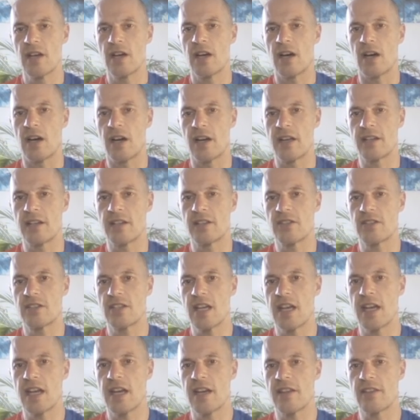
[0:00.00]
I can see
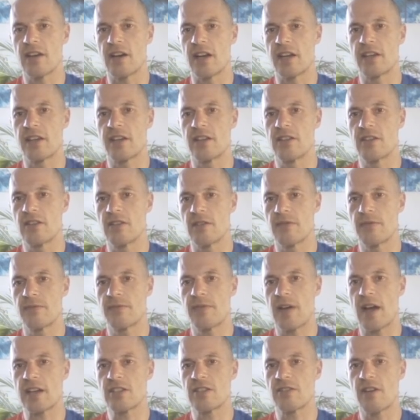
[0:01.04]
here that I can
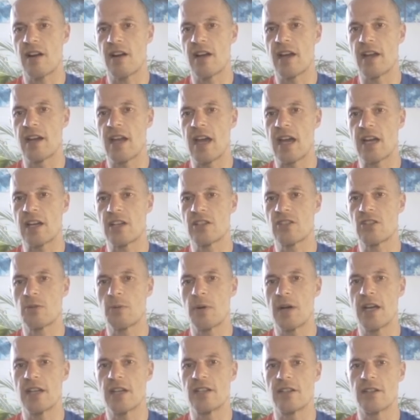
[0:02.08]
factor out an x
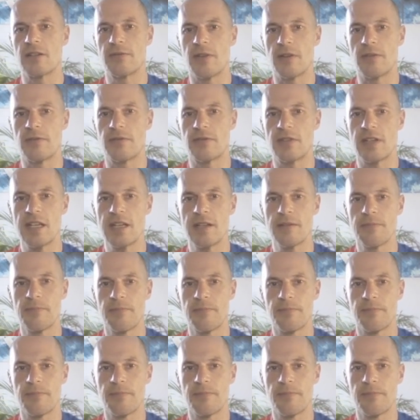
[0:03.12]
squared and a 15.